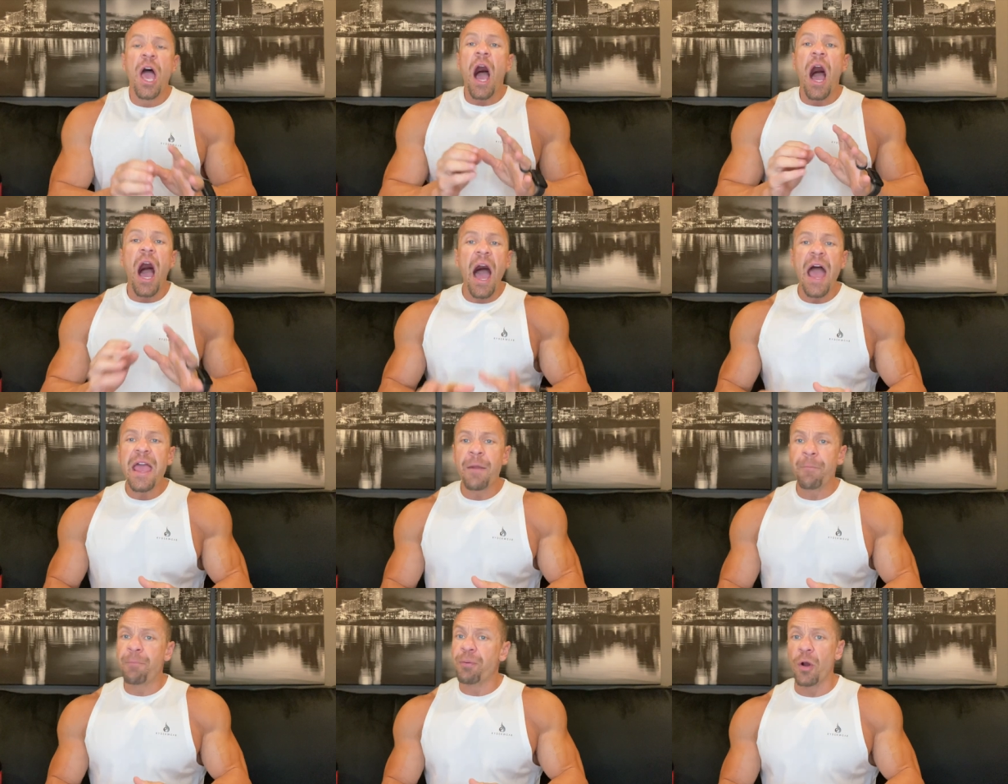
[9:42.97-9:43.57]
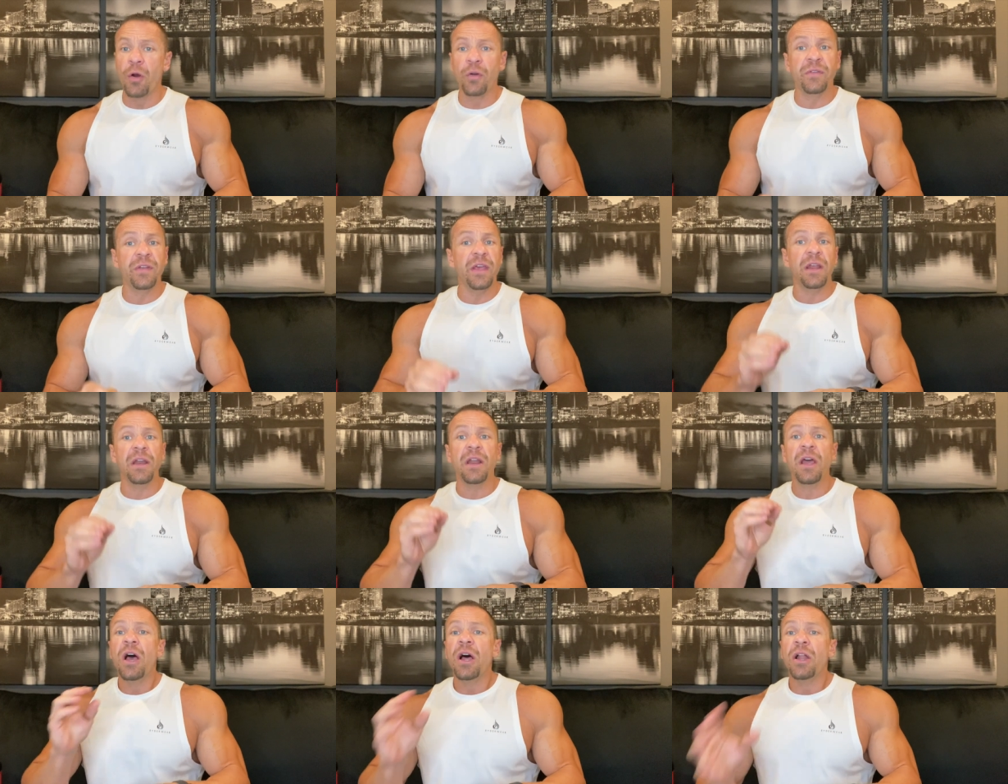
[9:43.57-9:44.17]
high in
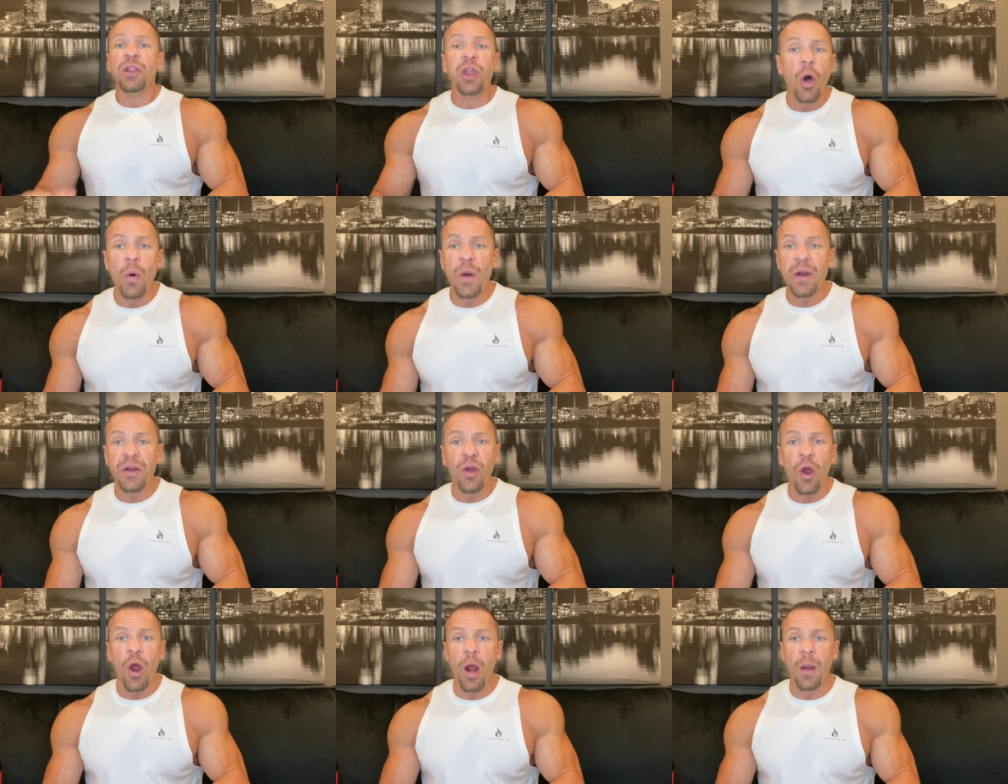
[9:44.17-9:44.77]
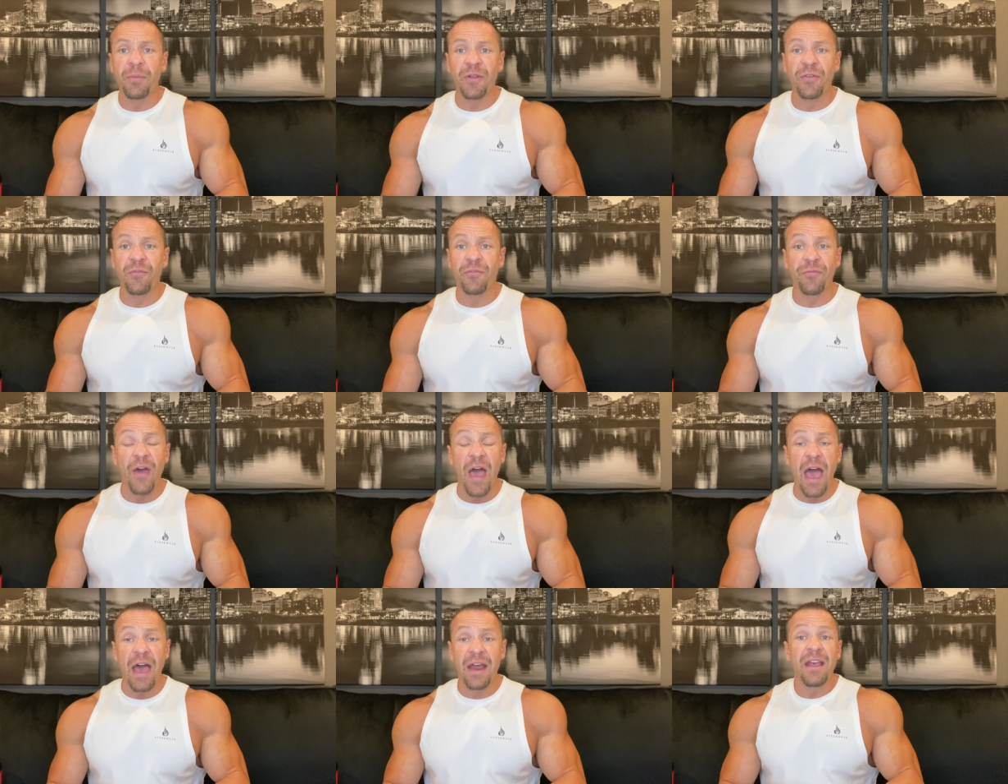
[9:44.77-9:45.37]
protein, low in carbs and
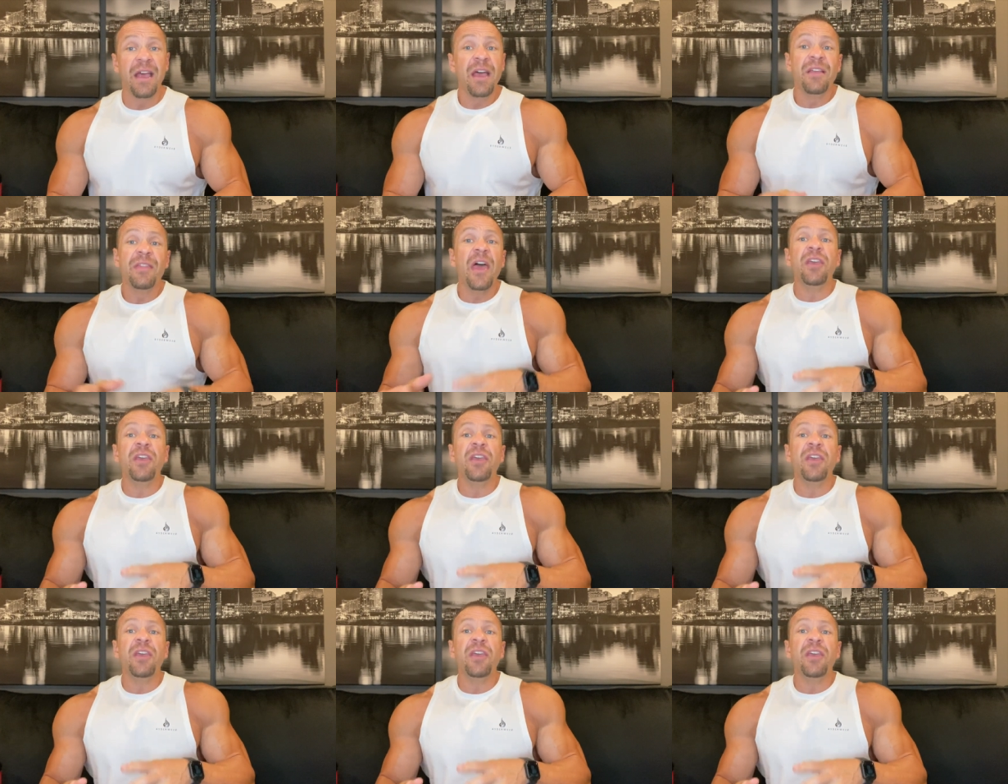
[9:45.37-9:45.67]
fat,